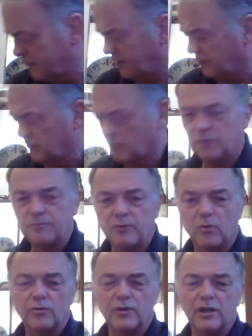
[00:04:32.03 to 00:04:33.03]
when I
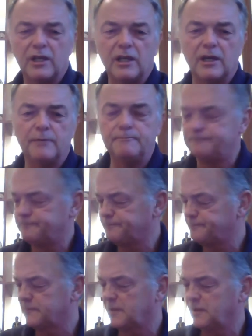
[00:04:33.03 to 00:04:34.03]
bought the
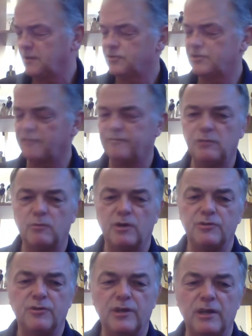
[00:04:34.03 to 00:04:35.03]

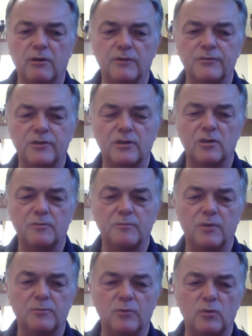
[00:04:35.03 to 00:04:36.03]
71 Not Out, I think I
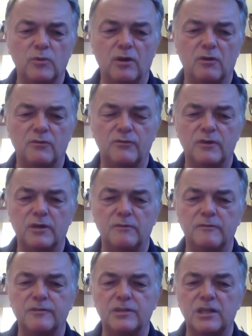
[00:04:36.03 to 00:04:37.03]
bought that off
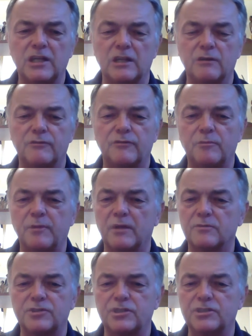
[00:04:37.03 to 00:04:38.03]
dealer for
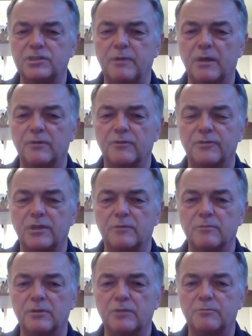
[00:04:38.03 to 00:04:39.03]
about £60, I think,
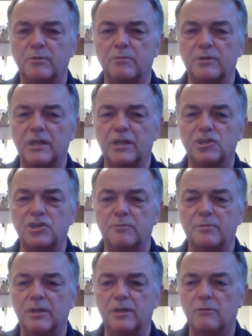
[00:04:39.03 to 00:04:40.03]
but you probably get it
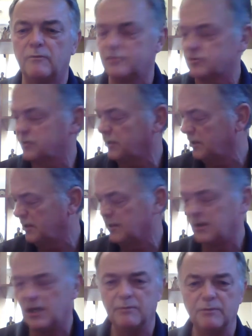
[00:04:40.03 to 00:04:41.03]
cheaper now, obviously.
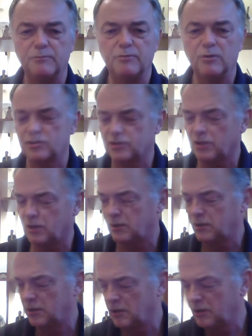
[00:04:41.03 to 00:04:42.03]
I mean, books are
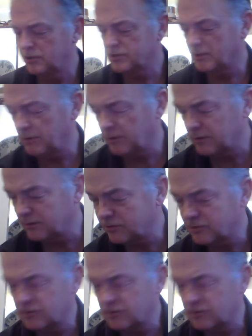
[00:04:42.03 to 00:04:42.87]
something and